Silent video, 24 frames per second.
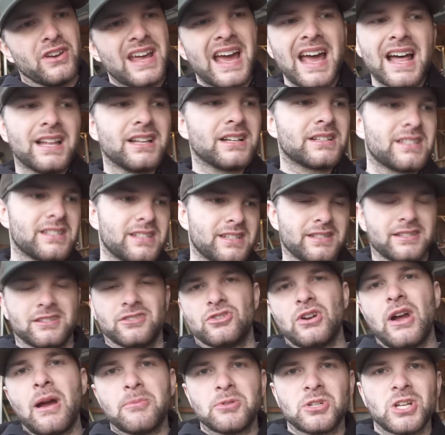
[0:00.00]
and Alex doesn't
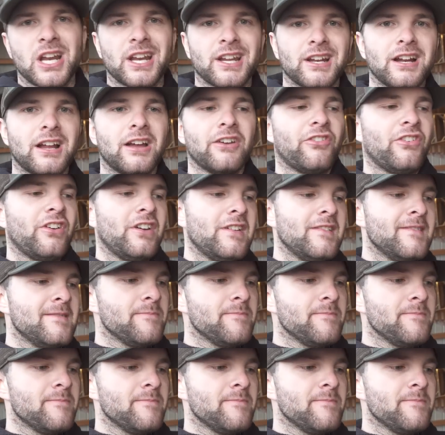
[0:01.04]
drop shot enough